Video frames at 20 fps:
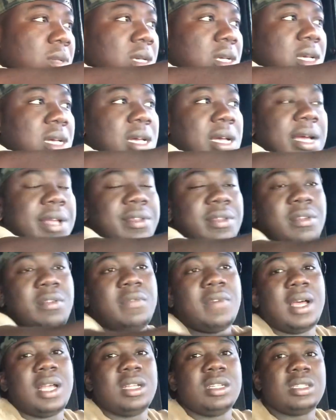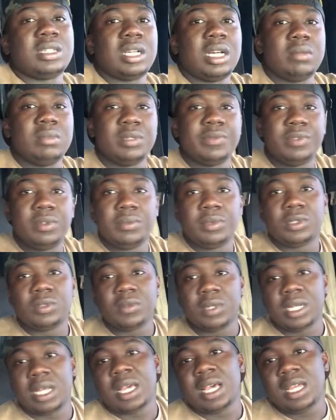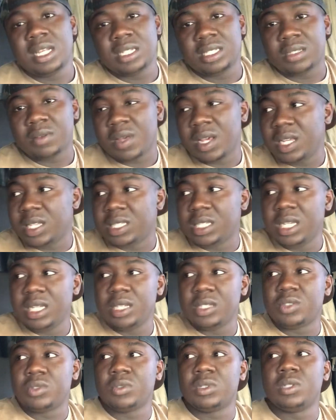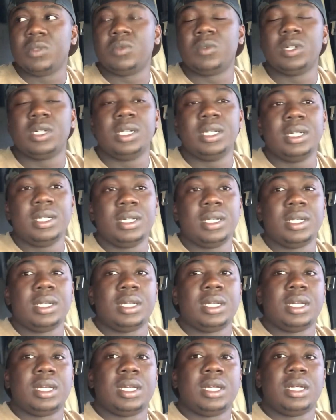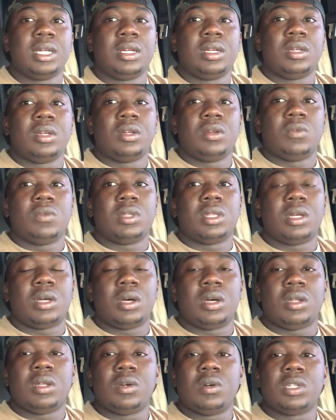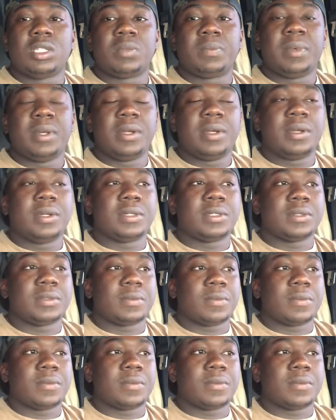How do you find a job if you're between the ages of 18 and 21 with no experience?